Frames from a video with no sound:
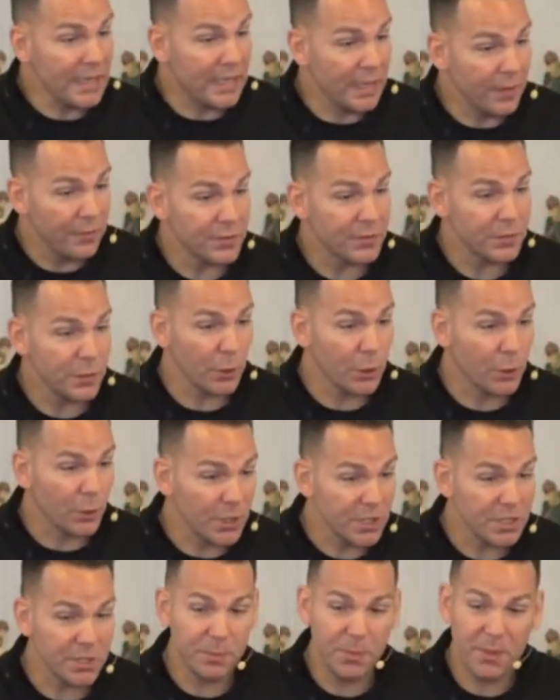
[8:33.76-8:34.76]
gifts on
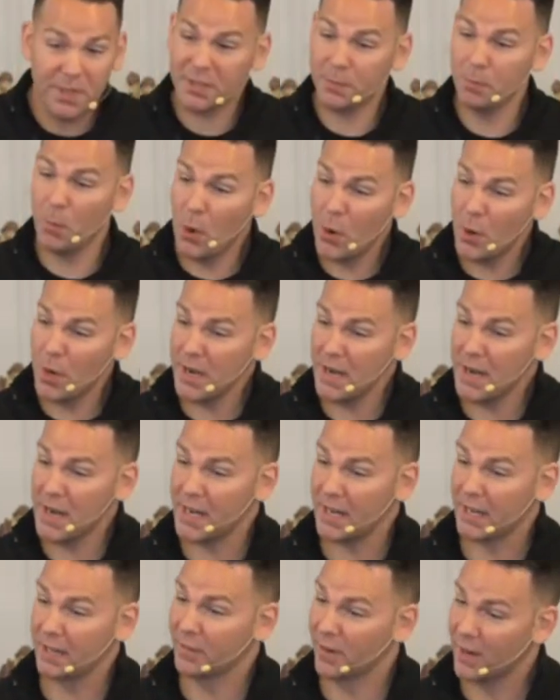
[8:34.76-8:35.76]
Christmas
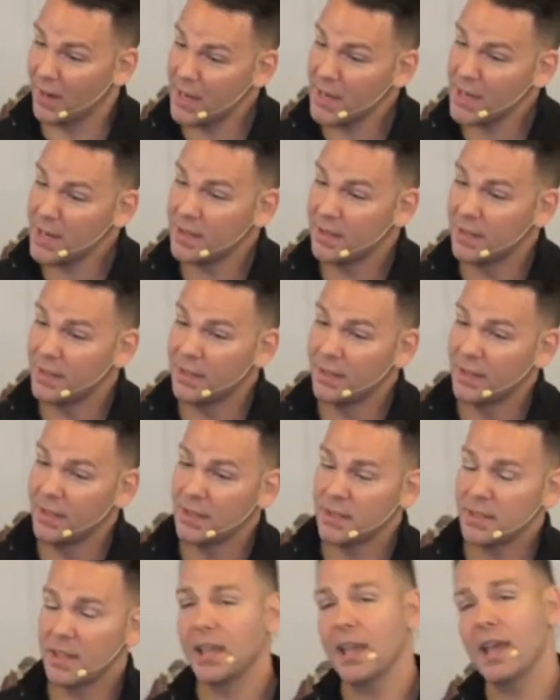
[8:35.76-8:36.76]
morning, right?
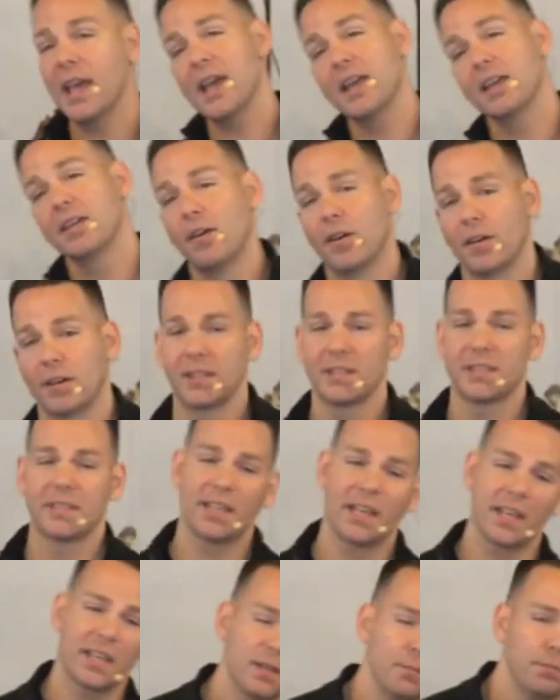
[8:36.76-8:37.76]
It's like, hang on a second,